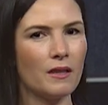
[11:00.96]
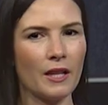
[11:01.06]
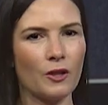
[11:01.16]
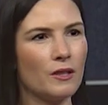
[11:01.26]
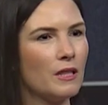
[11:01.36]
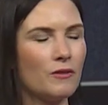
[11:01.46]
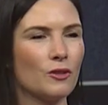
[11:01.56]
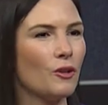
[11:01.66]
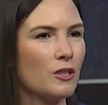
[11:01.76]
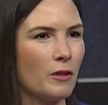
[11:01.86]
I couldn't even
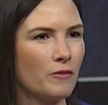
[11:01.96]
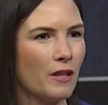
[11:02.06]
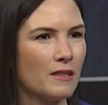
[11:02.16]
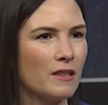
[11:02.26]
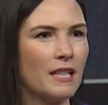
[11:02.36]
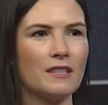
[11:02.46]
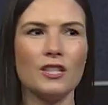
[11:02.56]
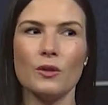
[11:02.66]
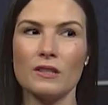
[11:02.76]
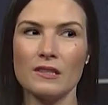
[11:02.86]
talk to my friends, and they didn't
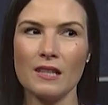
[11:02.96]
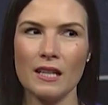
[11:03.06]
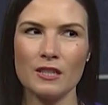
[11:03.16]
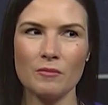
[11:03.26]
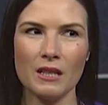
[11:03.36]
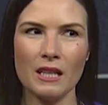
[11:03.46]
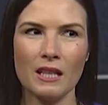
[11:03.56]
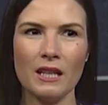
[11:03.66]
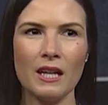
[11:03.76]
know what to say to me.